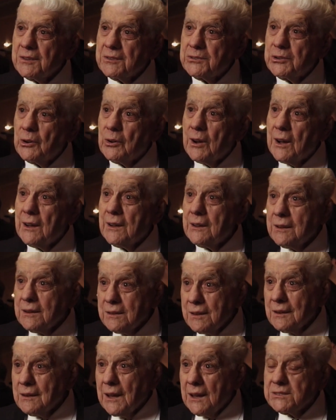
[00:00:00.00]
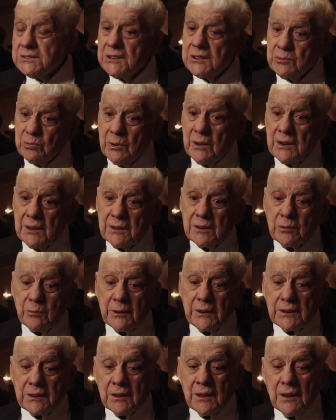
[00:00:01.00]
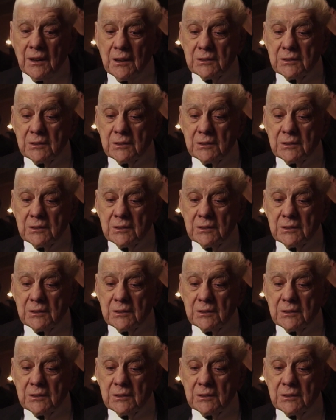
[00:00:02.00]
So I says, well, anyway.